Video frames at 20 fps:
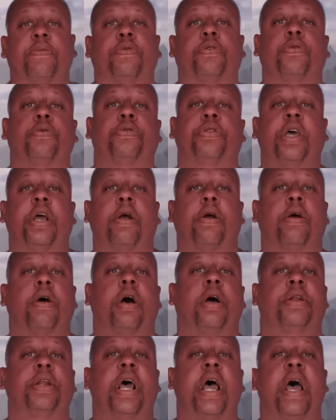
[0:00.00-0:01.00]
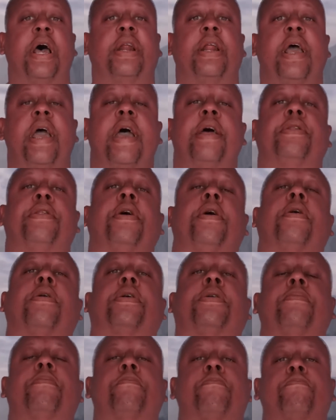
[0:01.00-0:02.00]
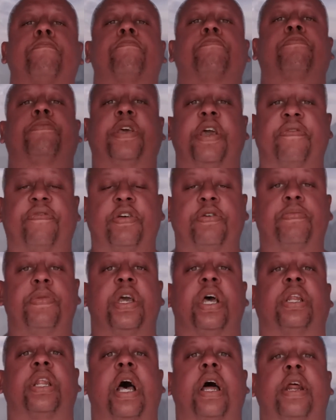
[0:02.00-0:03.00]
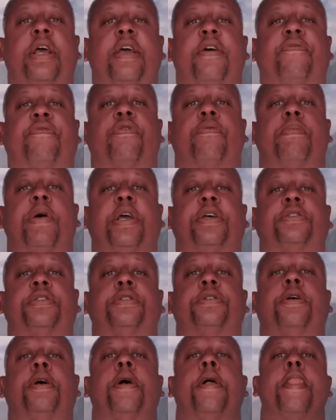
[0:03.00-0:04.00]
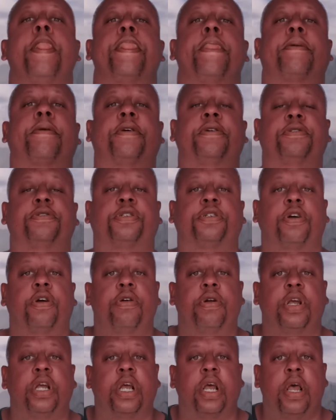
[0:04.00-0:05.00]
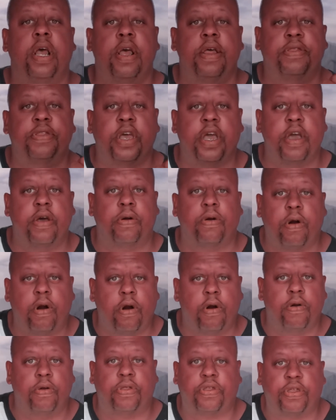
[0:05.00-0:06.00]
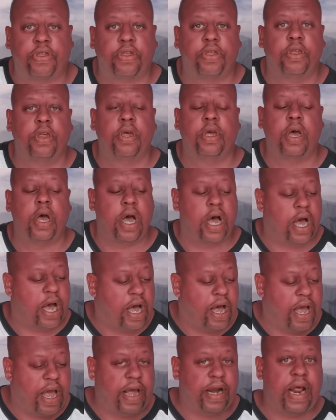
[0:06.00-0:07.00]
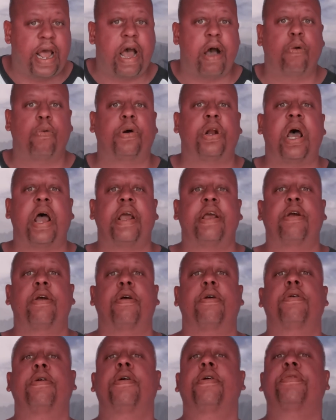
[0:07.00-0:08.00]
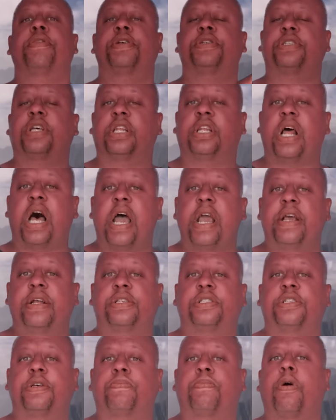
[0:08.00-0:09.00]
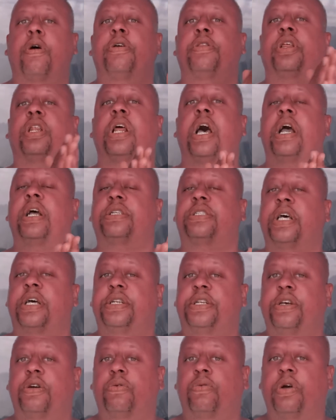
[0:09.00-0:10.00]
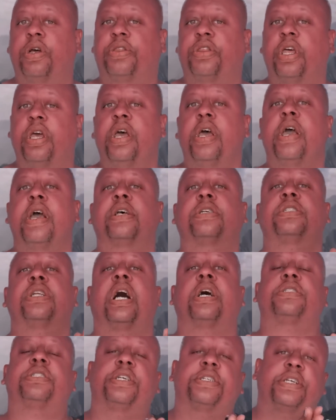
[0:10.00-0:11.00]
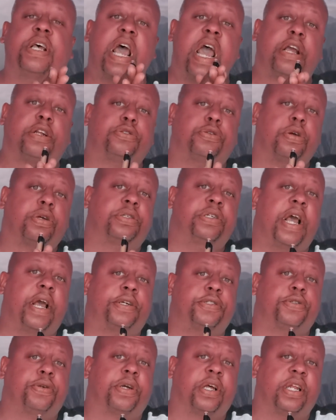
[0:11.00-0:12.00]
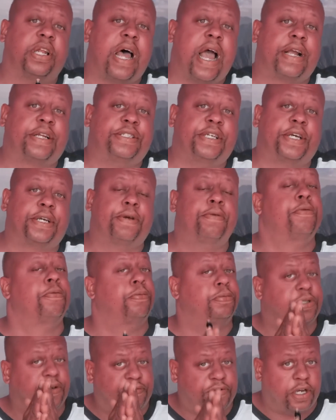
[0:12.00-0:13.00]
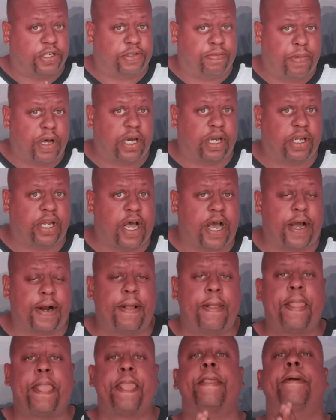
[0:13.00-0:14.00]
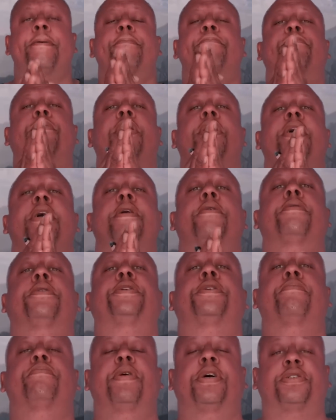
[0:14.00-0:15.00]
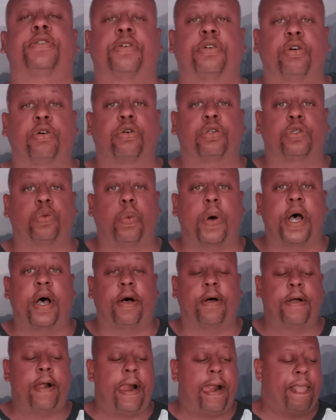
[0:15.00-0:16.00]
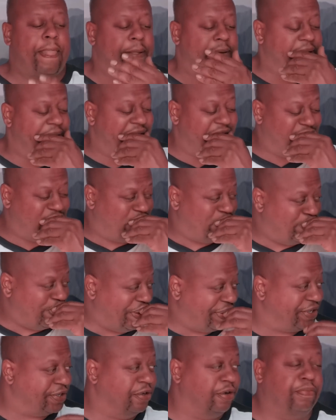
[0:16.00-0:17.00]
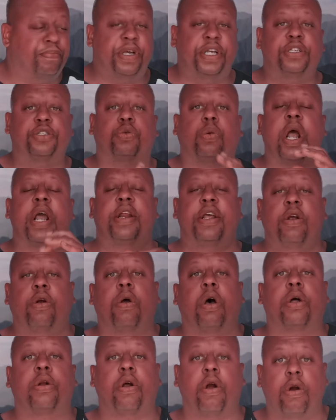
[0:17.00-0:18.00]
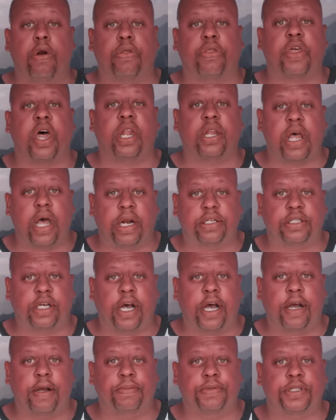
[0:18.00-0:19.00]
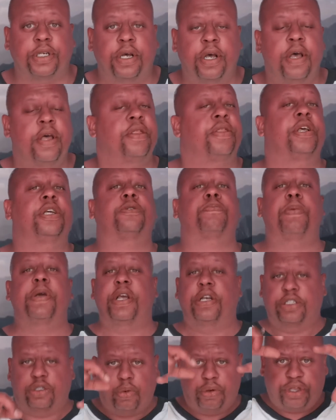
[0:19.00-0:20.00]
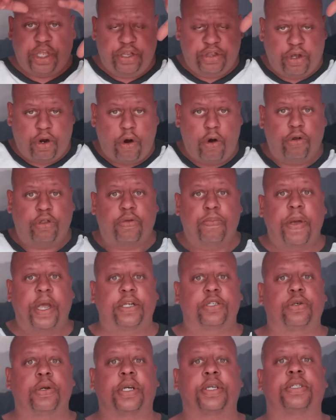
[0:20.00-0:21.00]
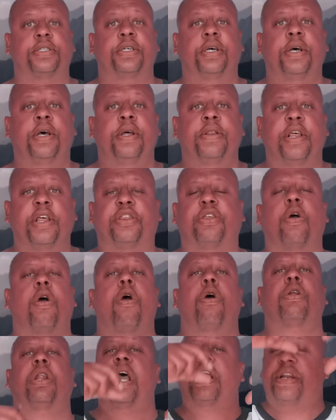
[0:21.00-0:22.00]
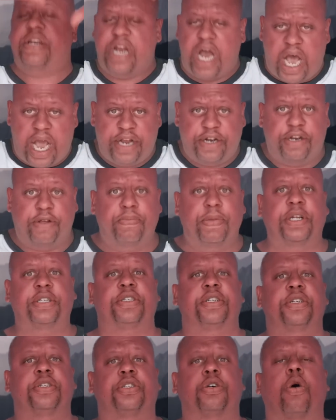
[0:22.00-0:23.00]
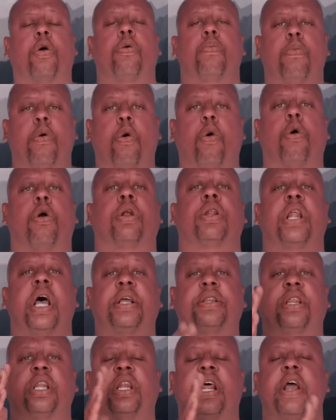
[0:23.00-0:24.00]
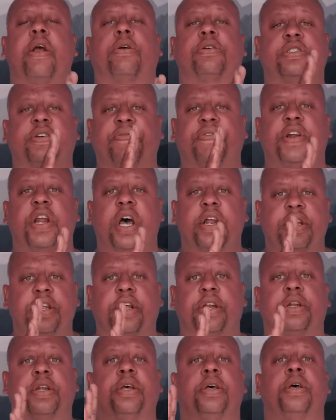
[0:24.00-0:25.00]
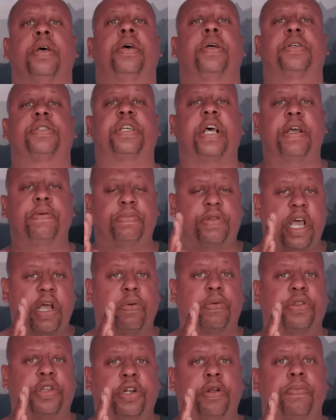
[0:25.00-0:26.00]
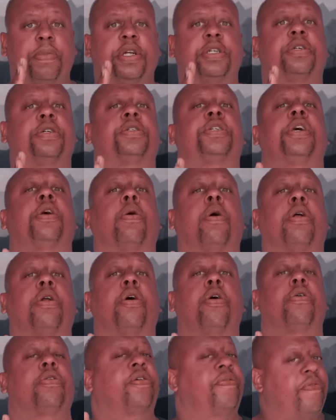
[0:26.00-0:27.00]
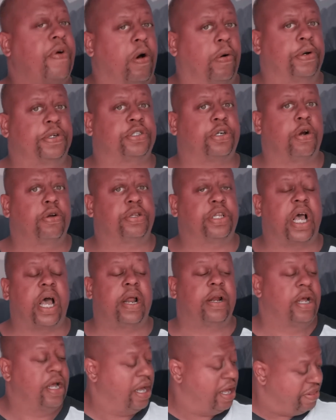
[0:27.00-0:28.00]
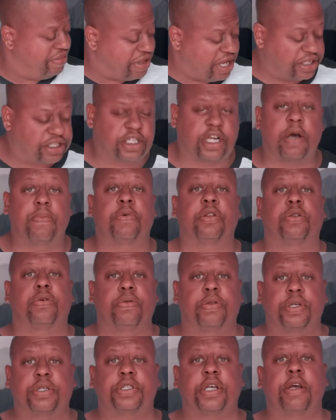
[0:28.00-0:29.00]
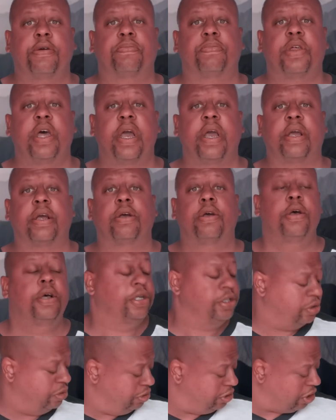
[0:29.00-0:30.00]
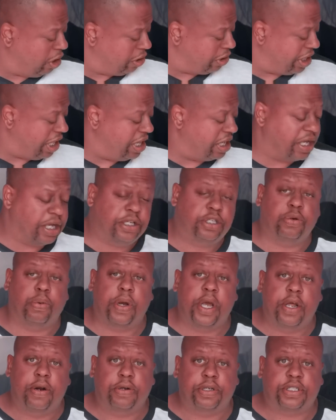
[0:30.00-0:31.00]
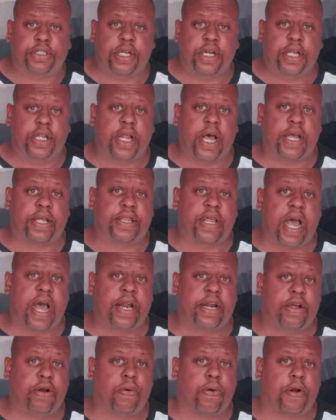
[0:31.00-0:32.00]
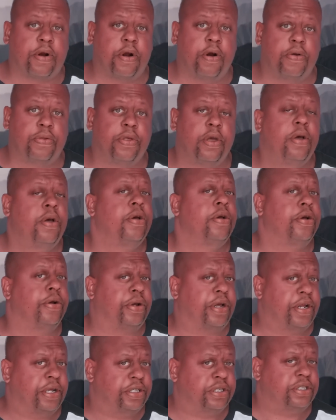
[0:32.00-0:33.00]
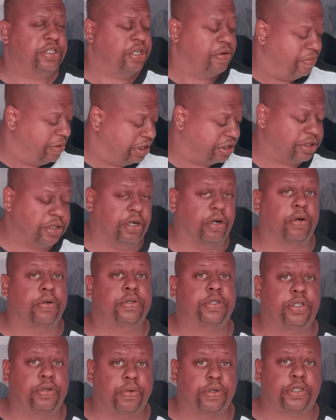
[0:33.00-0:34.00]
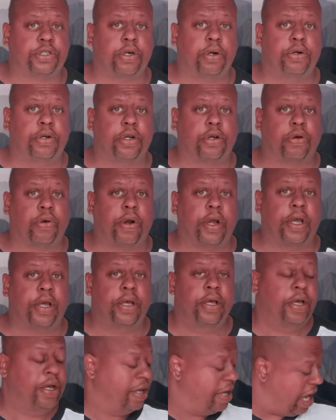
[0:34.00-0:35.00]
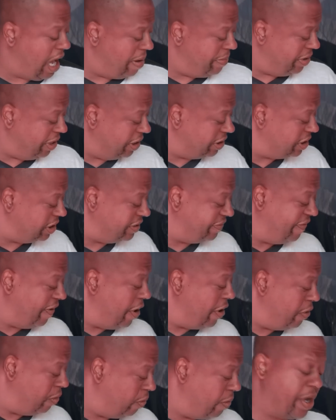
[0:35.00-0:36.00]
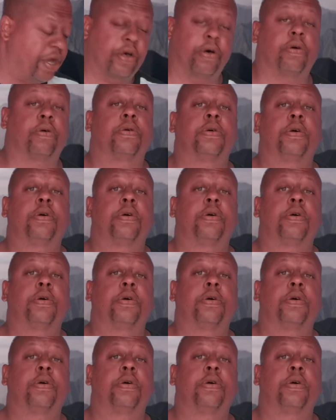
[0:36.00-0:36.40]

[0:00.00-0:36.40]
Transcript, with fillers: through there on that. And they're giving me a lot of information concerning the inner earth uh, and how when I hear this alliance, the part of the alliance I deal with, is not just extra, extragalactic, which I've talked about a lot, but interdimensional as well. The interdimensional means right here on Earth a lot of times. These beings within the Earth matrix, that there are like nine dimensions or more, like the layers of an onion. Same thing with the dimensions here on Earth. Always heard that. That's coming through the same thing. So you start getting into an inner city like that here on Earth, you're getting dimensional to a certain degree. I mean, this is very real.